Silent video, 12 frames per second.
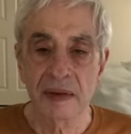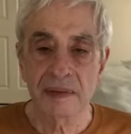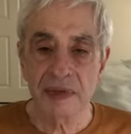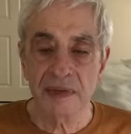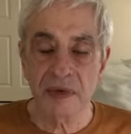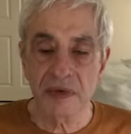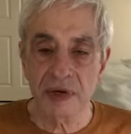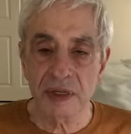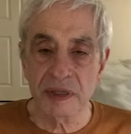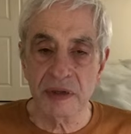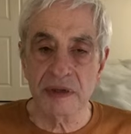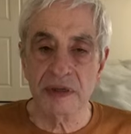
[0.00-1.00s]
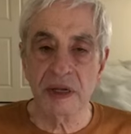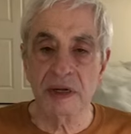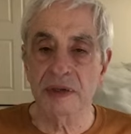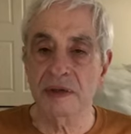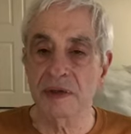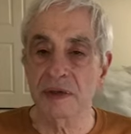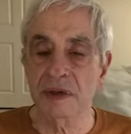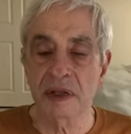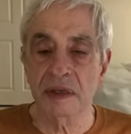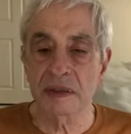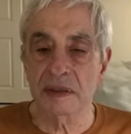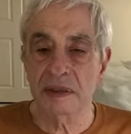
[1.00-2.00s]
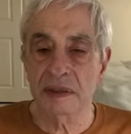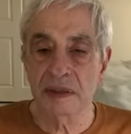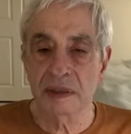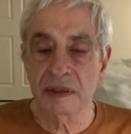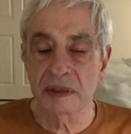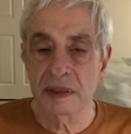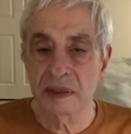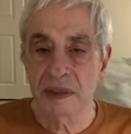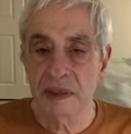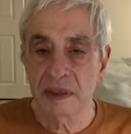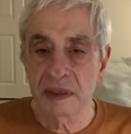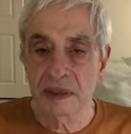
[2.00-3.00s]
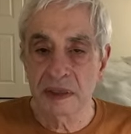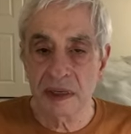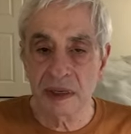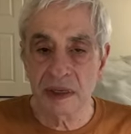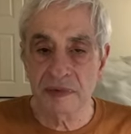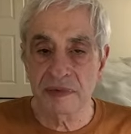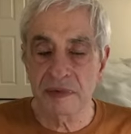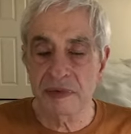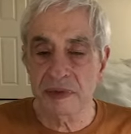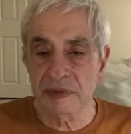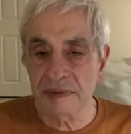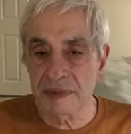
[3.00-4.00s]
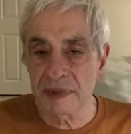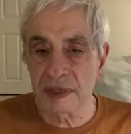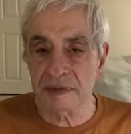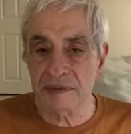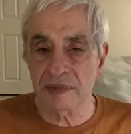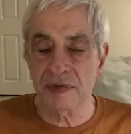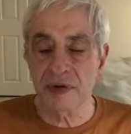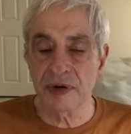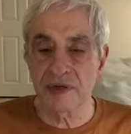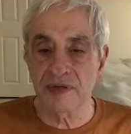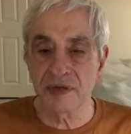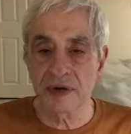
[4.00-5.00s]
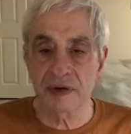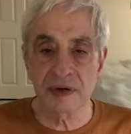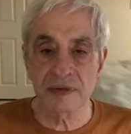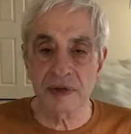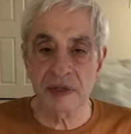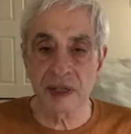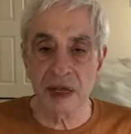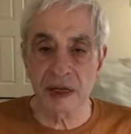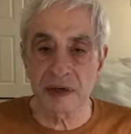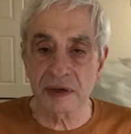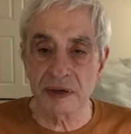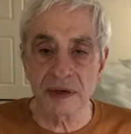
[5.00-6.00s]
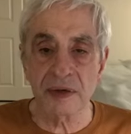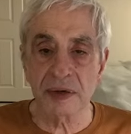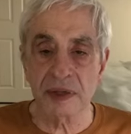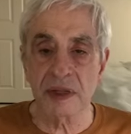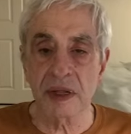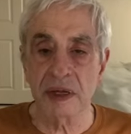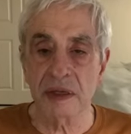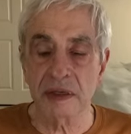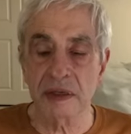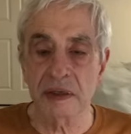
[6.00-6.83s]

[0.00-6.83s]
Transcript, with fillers: I mean, Rudi learned how to do that. I've gotten pretty far up the ladder doing that.